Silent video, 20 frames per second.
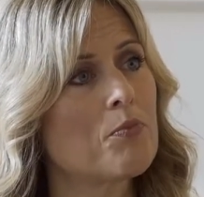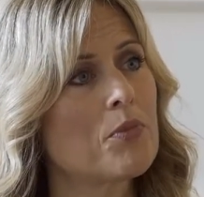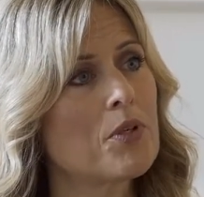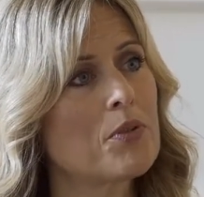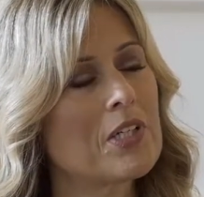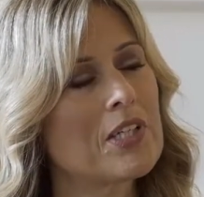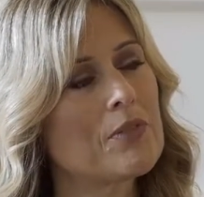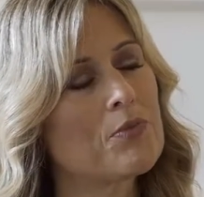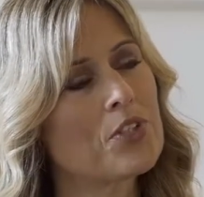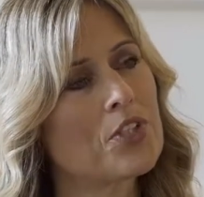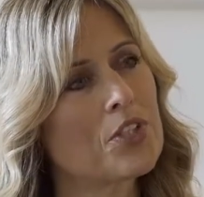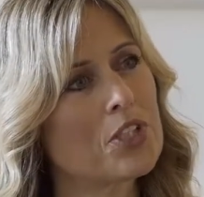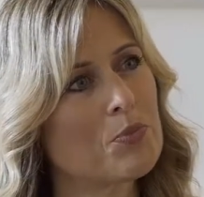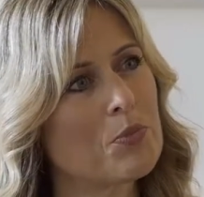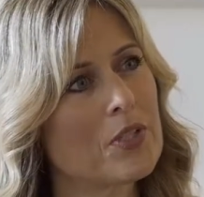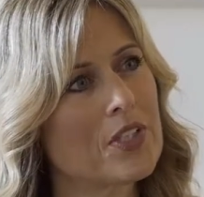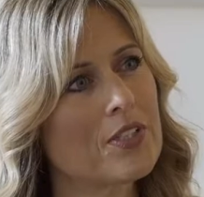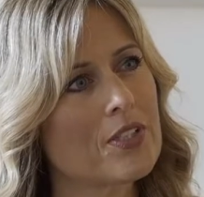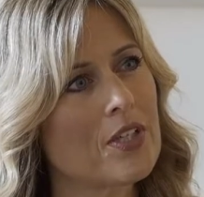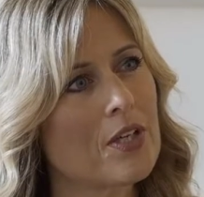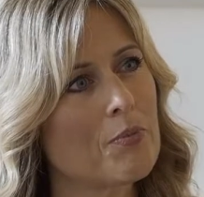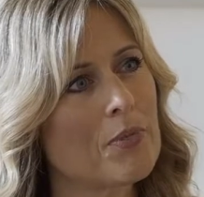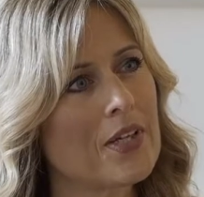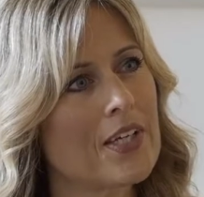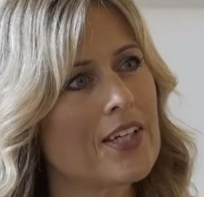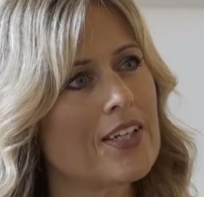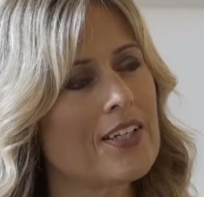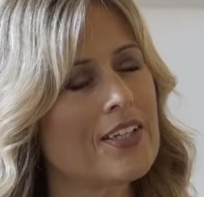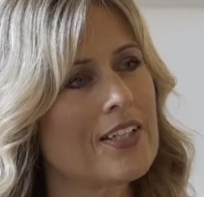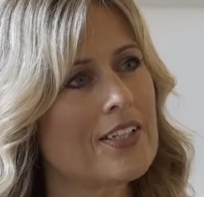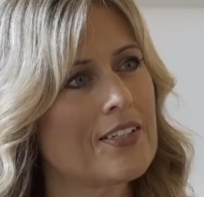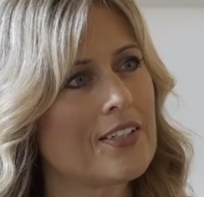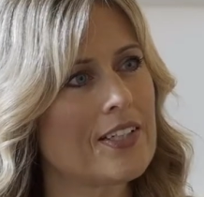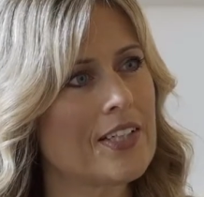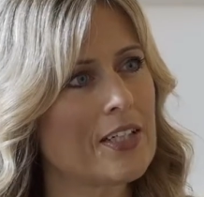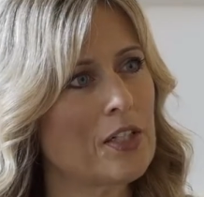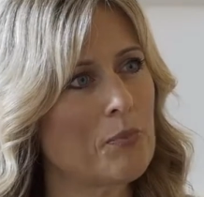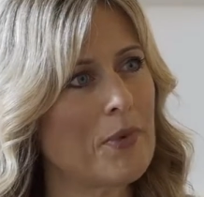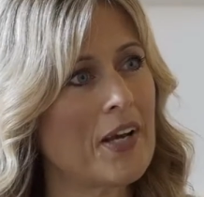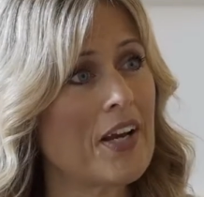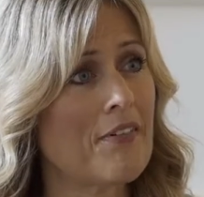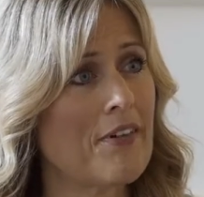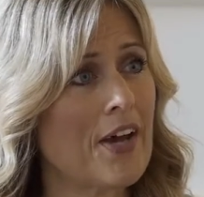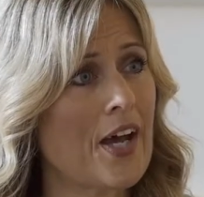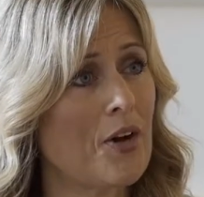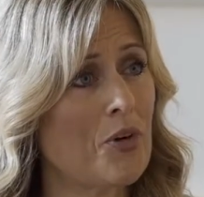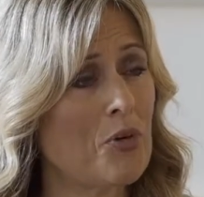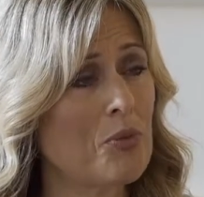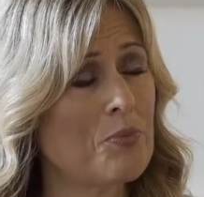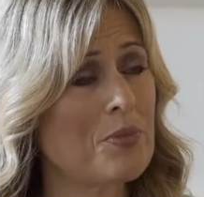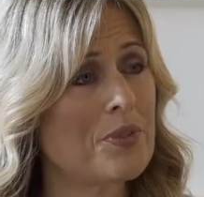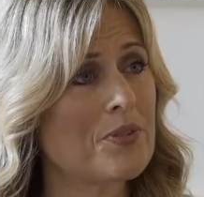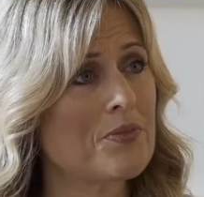But it was just my tummy needed a little bit of help.